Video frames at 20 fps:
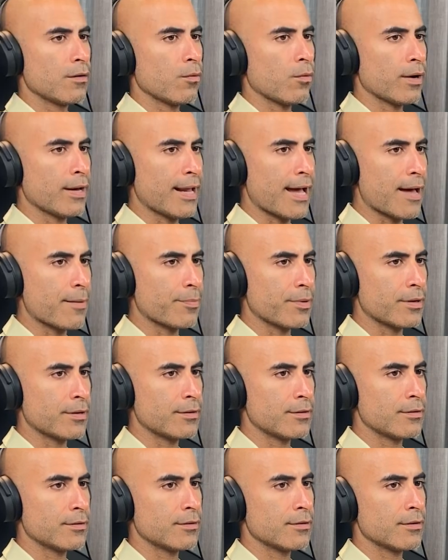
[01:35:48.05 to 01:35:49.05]
What
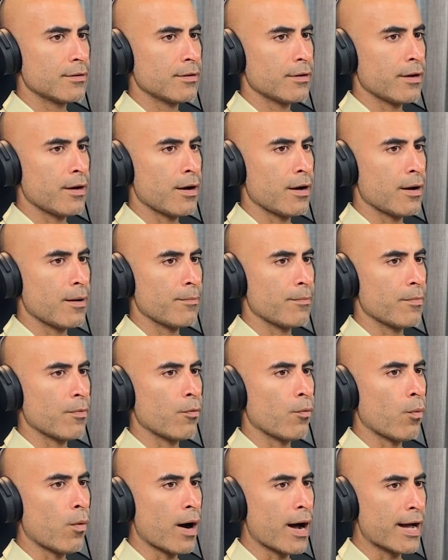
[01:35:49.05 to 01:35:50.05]
happened? Um,
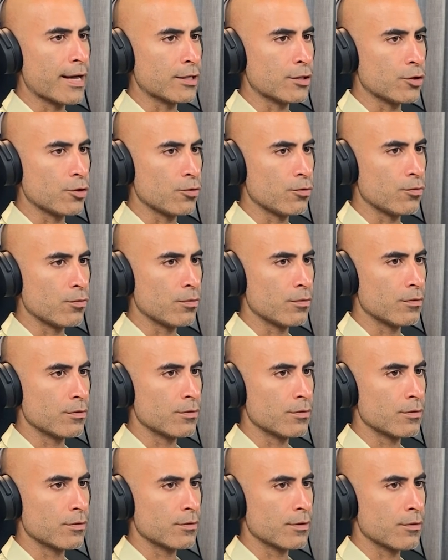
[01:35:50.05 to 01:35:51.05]
why you
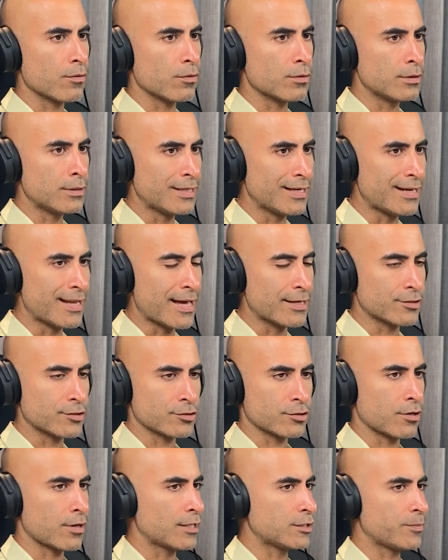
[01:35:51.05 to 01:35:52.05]
did
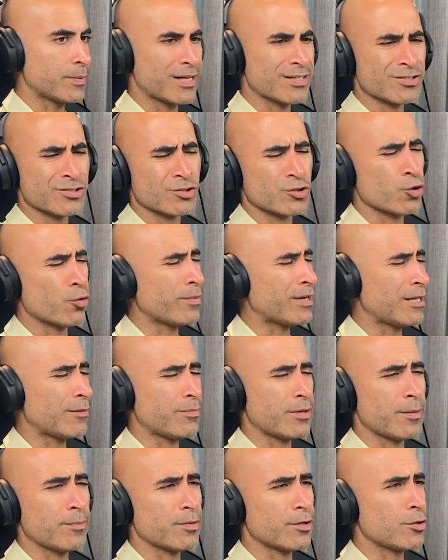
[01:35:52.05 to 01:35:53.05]
SSRIs? Because so many
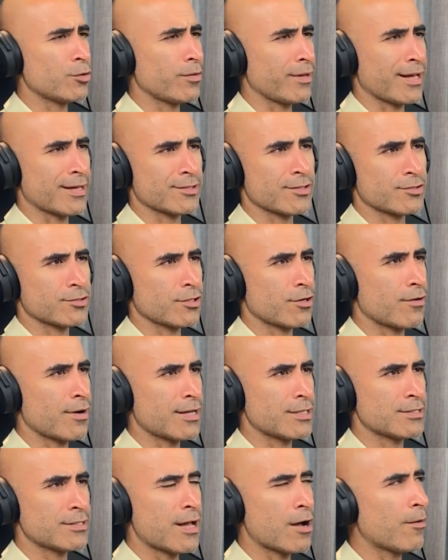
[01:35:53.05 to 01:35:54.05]
people are doing
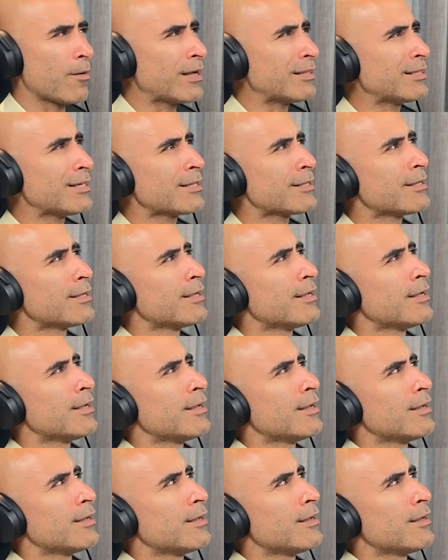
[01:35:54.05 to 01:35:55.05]
SSRIs now. I think
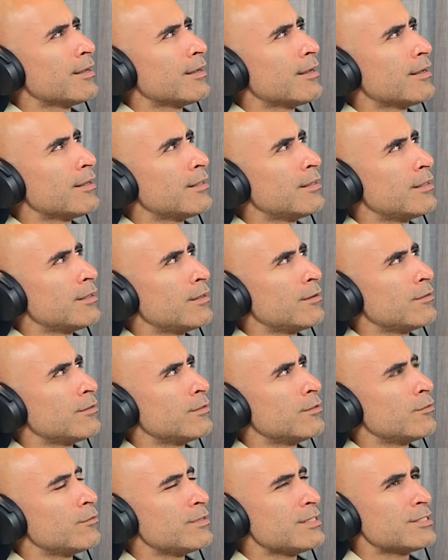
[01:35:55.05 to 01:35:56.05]
the
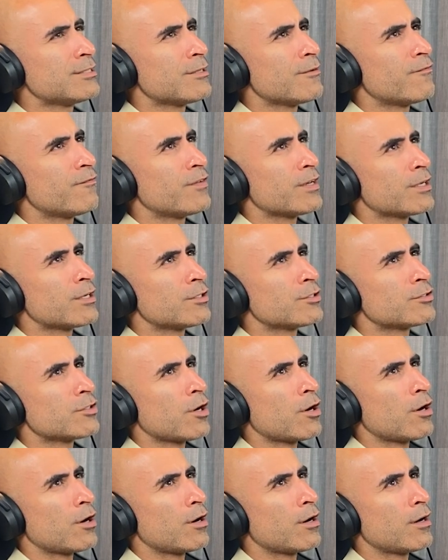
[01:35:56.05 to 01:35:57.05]
the recent figures
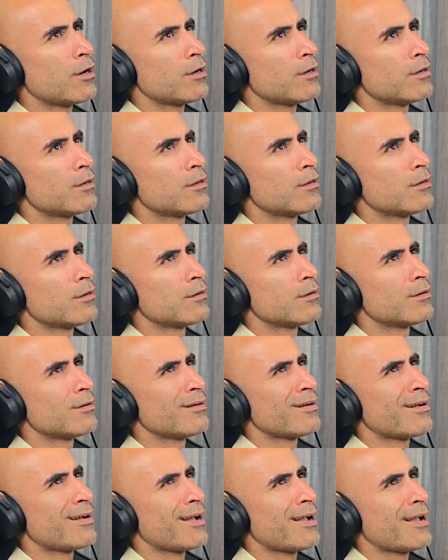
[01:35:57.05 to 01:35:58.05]
are,
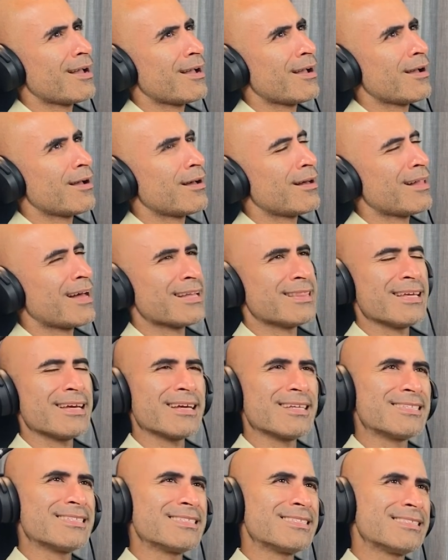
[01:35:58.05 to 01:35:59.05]
I think
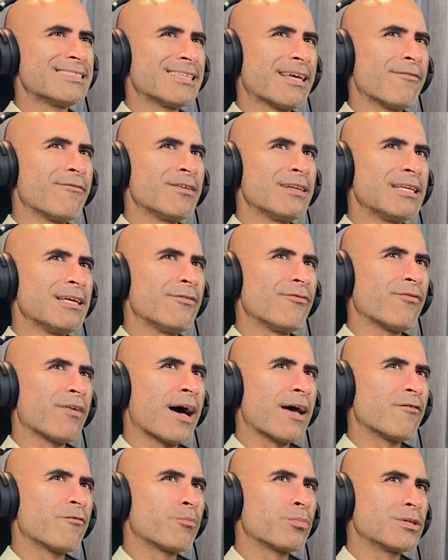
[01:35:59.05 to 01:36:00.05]
it's seventy
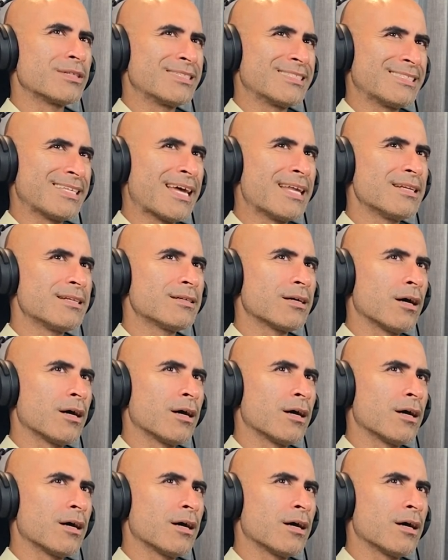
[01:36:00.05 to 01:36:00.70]
five percent